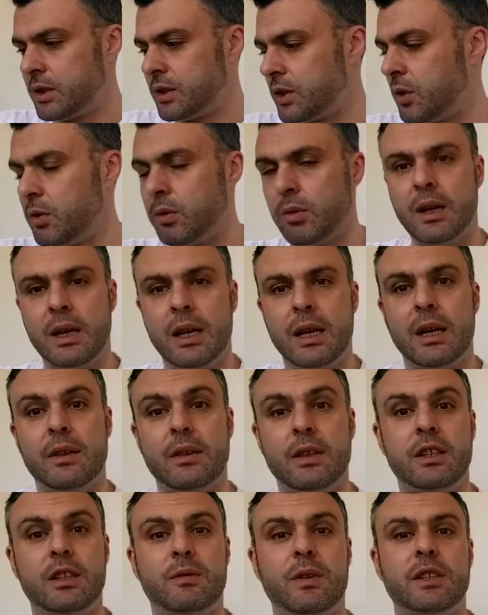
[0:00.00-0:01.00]
So
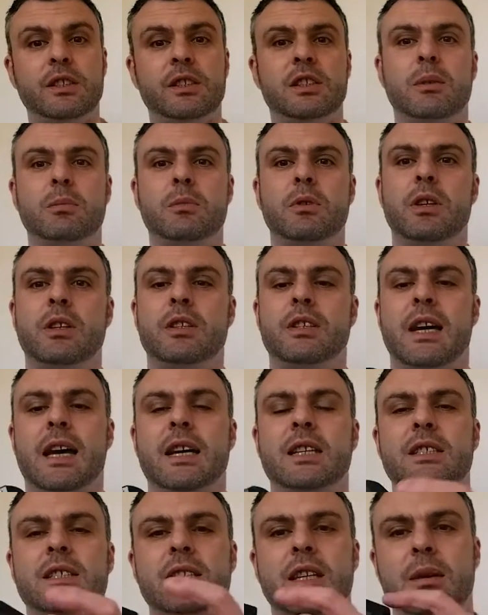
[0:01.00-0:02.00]
the devices I'm going to
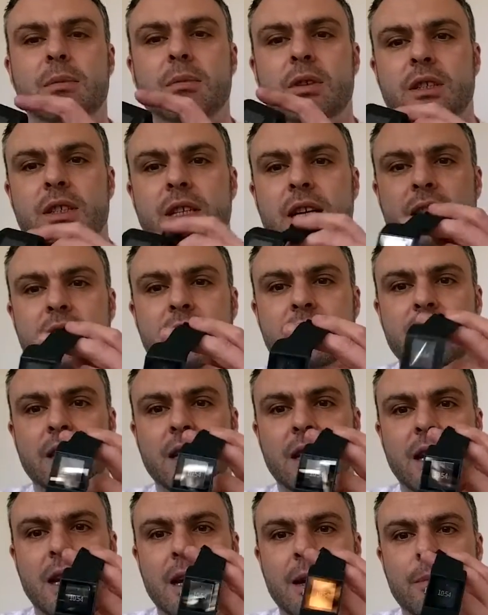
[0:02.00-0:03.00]
test, I'm going to
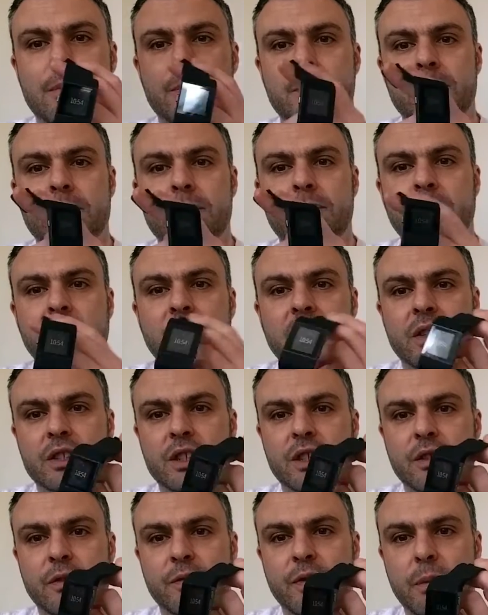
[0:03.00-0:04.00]
test, um,
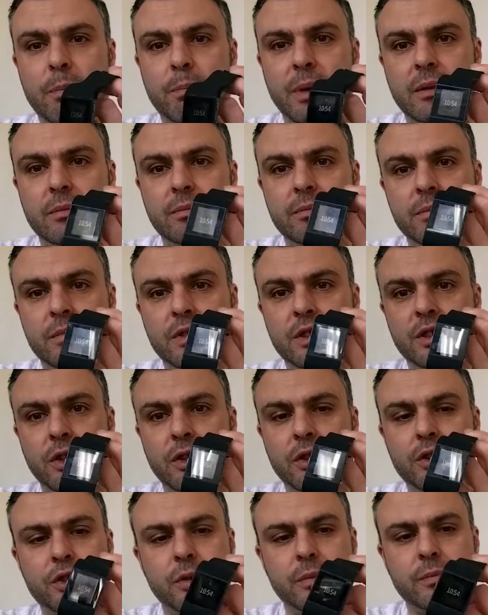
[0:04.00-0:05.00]
this is a Fitbit
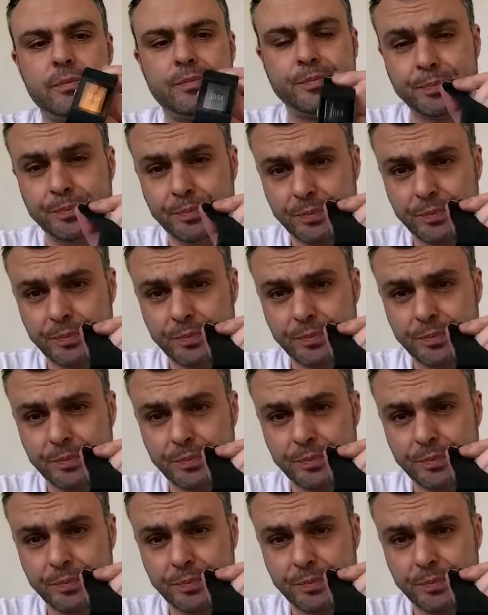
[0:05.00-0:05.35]
Surge.